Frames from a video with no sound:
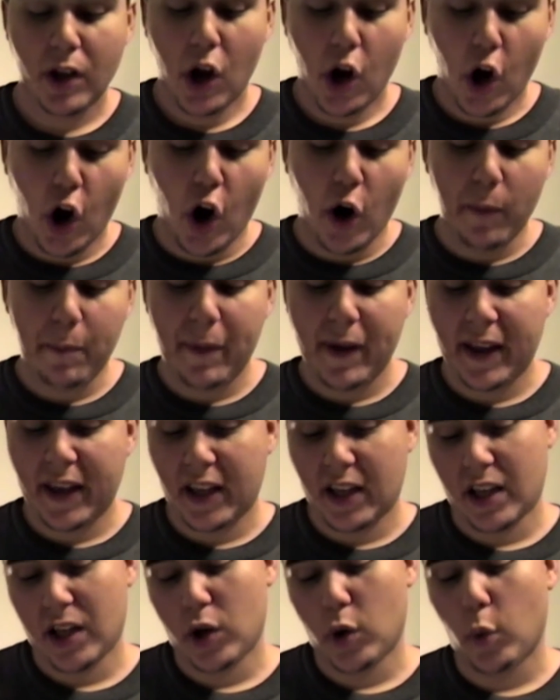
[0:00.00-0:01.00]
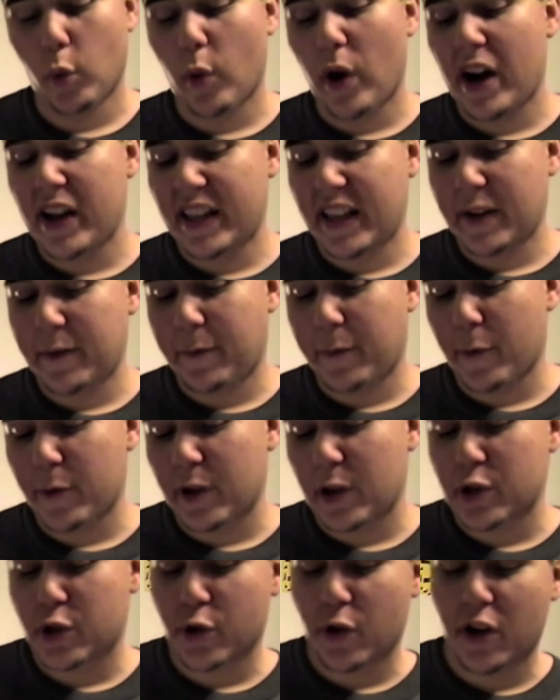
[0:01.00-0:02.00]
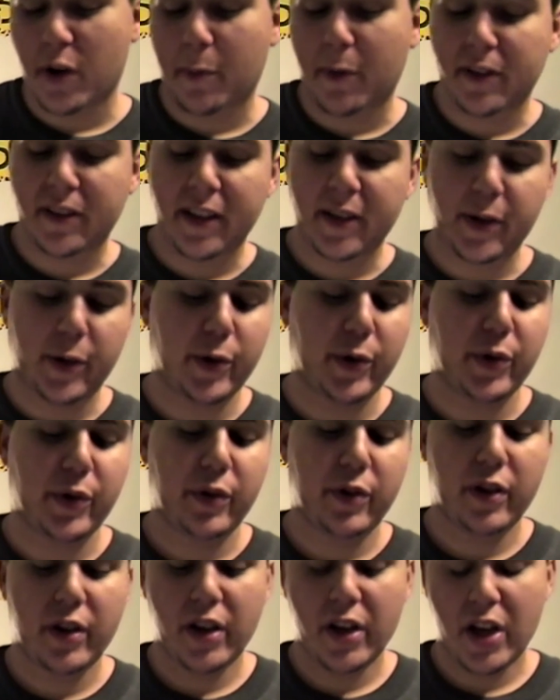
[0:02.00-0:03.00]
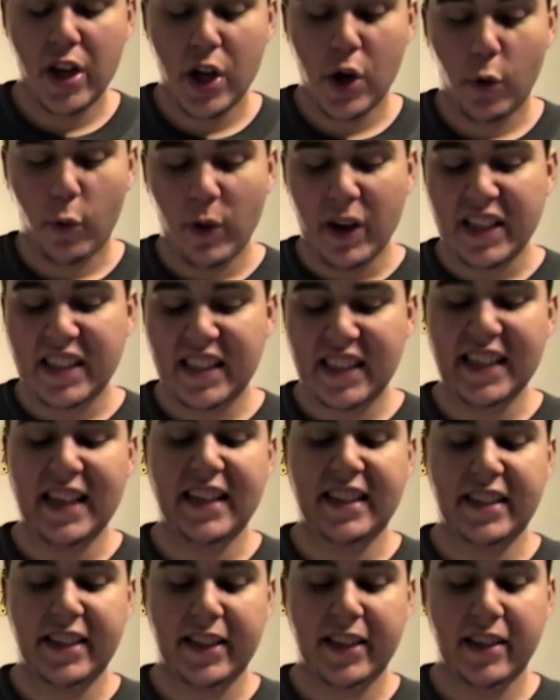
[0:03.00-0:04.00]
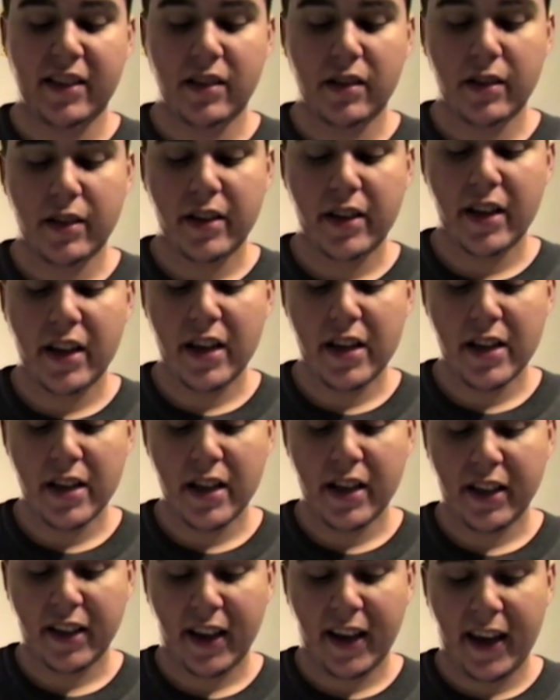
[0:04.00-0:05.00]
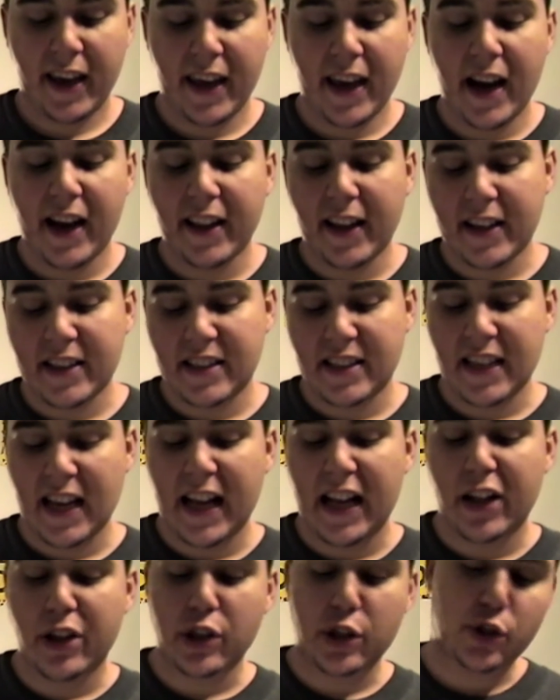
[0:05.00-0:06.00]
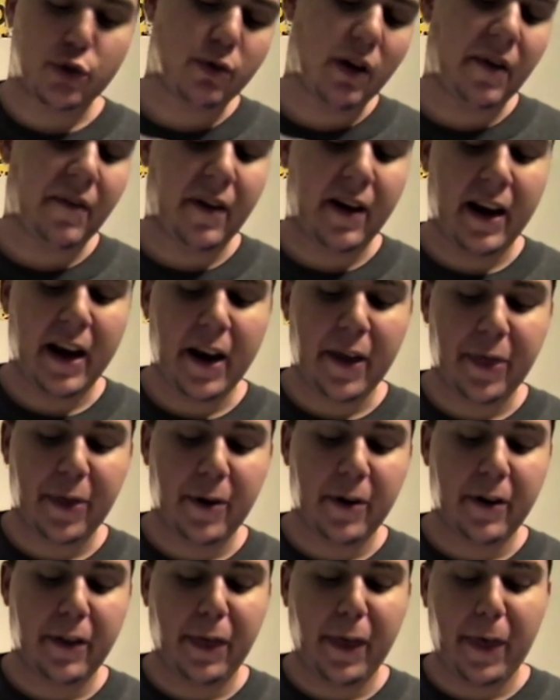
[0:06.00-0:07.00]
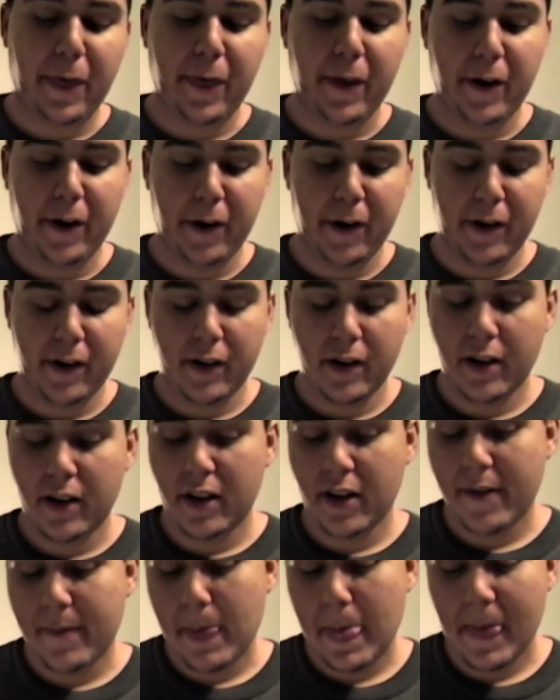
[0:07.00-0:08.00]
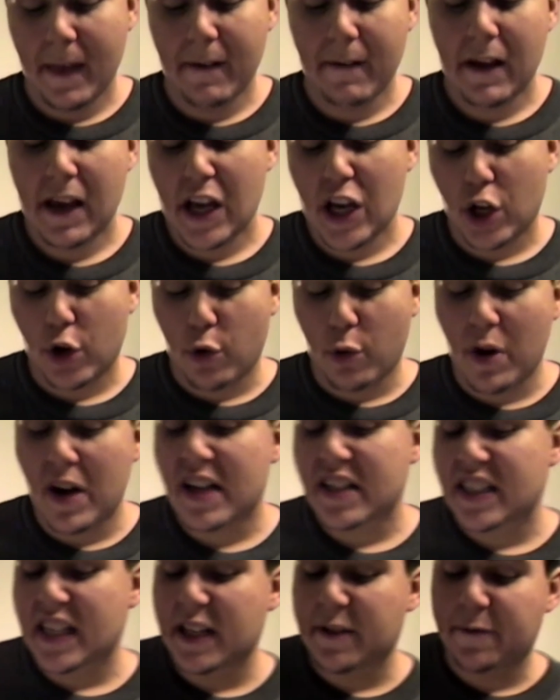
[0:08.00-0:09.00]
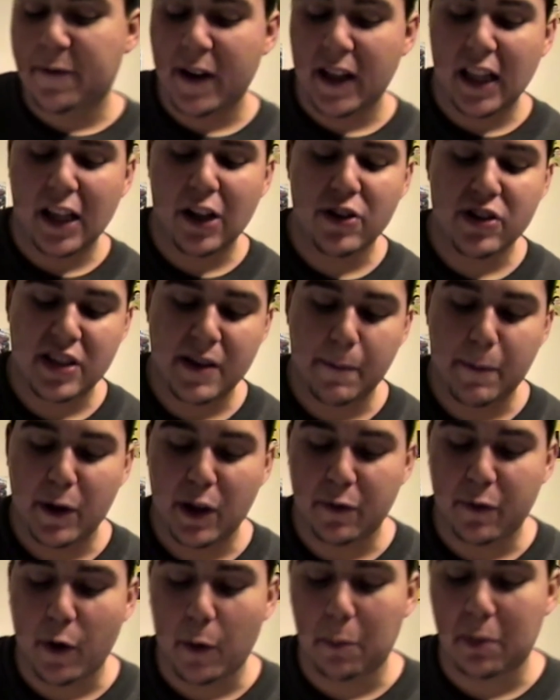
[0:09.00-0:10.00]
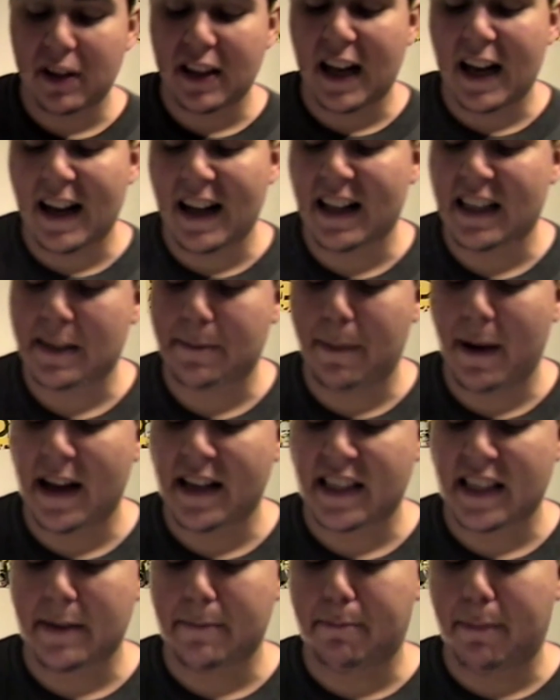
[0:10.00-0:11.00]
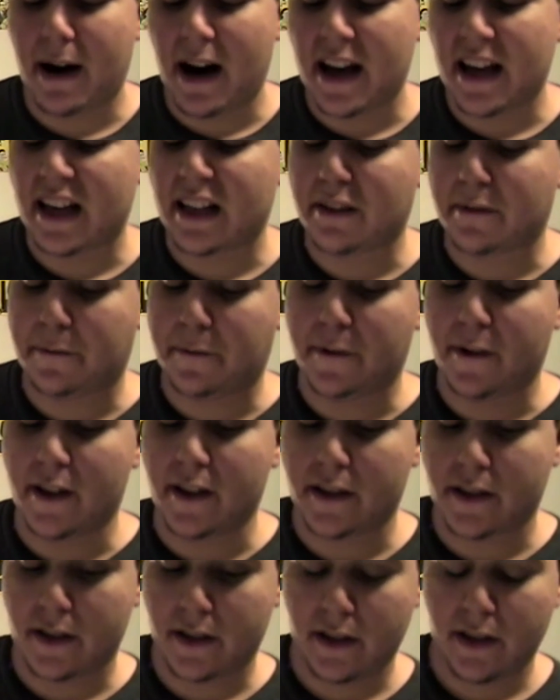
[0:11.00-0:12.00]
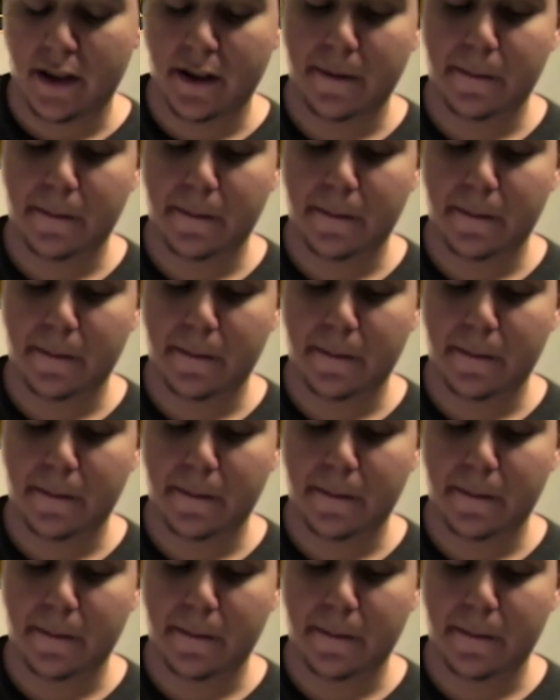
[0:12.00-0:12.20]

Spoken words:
Hoping, waiting for an enjoyable dinner, we sit. Chaotic sounds travel hither and thither. Cross-eyed fellows and beautiful blondes passing by on foot.